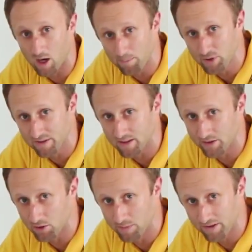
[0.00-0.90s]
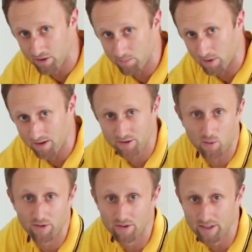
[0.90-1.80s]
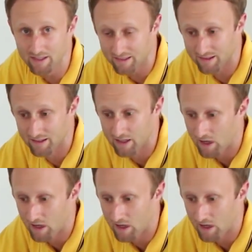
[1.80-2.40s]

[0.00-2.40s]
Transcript: up just a little bit so the bugs go underneath.